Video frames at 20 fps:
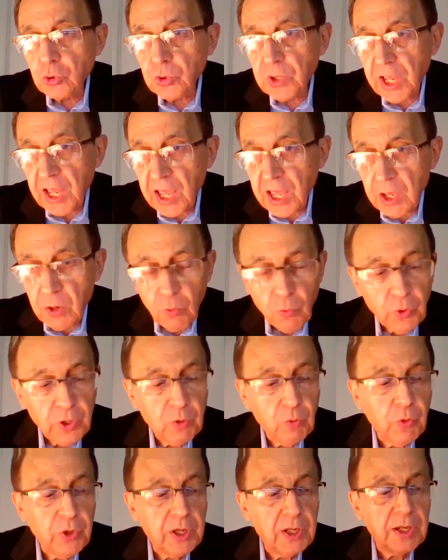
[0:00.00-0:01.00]
Today,
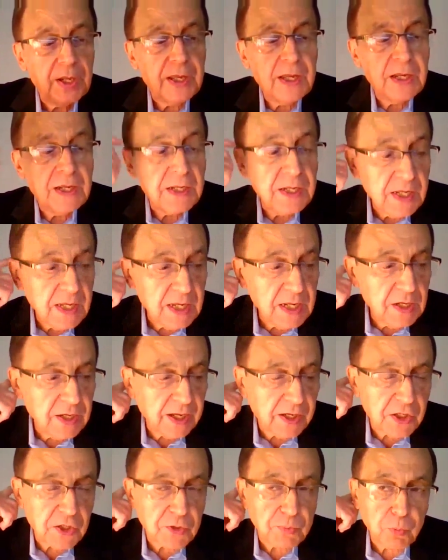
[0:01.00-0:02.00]
we will
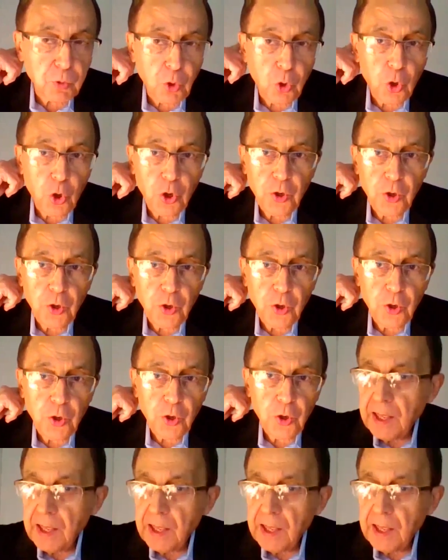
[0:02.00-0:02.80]
indeed explore